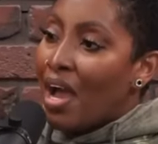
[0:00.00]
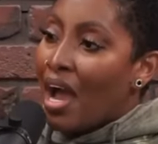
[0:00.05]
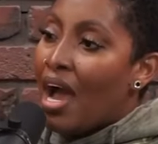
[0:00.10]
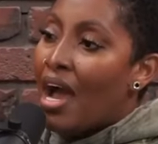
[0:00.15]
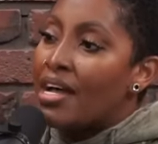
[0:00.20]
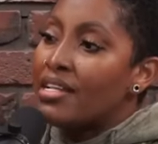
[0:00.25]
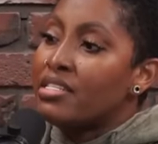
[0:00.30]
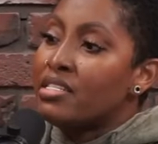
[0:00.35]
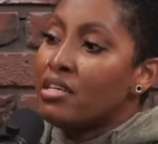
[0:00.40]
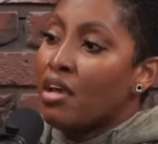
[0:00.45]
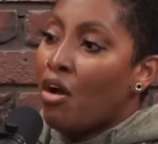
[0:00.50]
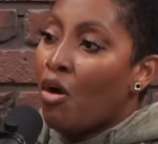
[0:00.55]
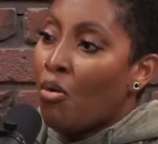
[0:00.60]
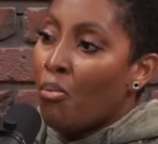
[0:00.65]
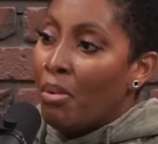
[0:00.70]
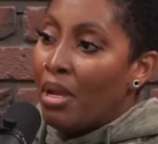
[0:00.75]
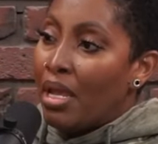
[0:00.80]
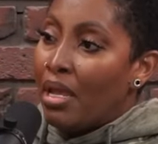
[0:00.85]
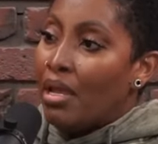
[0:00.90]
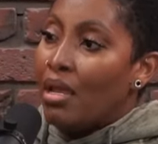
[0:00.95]
God tell
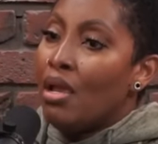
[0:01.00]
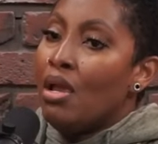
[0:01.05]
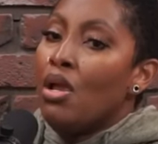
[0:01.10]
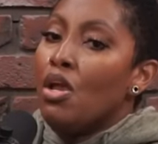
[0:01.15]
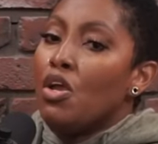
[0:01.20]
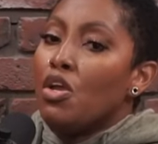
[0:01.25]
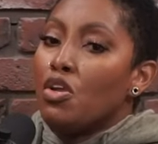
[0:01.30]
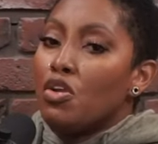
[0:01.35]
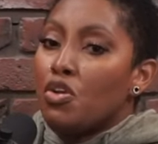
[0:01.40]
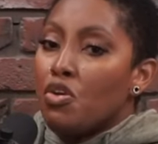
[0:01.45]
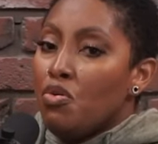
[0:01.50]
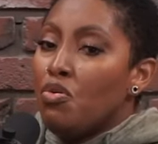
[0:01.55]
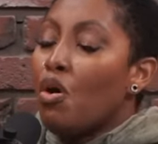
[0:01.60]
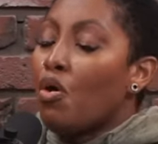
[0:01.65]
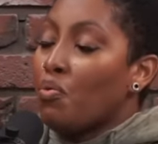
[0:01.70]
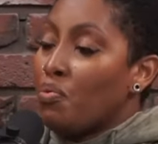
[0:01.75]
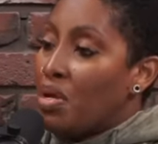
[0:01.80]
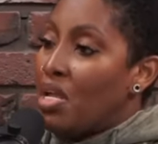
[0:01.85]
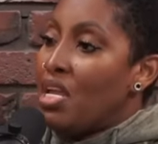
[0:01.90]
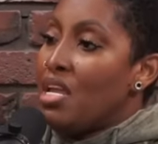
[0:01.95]
me, You
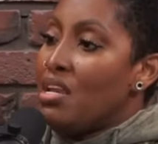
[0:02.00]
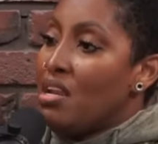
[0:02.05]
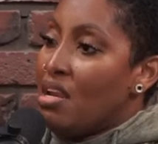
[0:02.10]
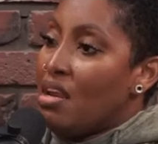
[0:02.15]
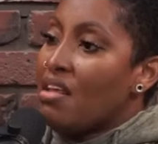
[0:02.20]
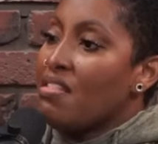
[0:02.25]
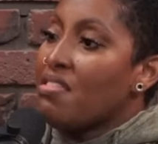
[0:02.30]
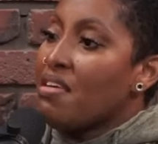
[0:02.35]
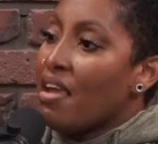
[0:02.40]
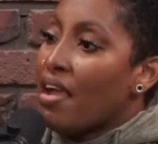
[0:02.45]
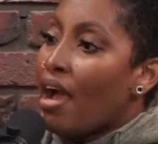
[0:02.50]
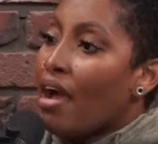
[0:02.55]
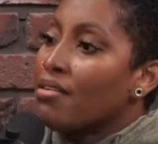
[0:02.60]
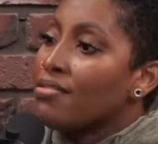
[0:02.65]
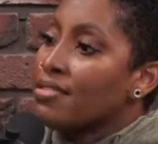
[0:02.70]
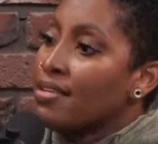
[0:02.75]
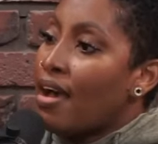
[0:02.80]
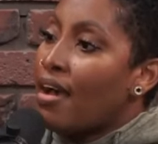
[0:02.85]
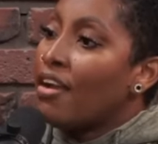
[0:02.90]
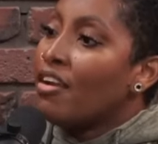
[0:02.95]
don't need anything
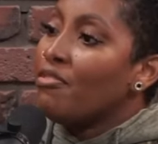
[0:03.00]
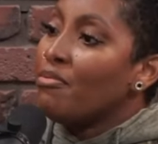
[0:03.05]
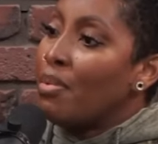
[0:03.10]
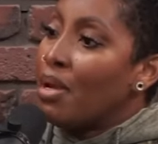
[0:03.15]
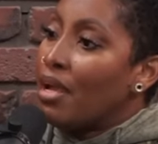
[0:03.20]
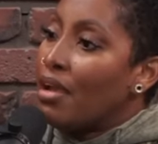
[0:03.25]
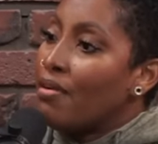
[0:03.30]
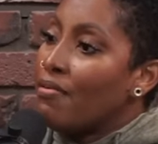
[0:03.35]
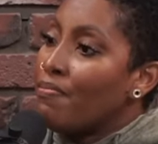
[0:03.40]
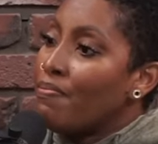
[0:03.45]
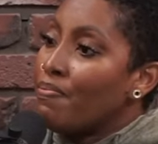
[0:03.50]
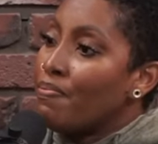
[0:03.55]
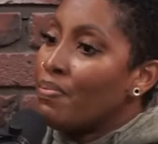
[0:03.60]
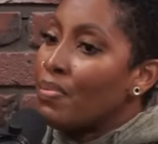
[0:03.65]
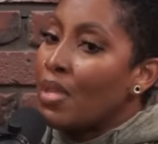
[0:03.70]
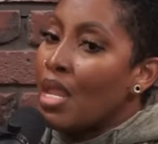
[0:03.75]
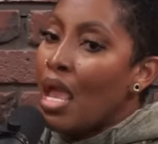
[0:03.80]
outside of me. Yeah.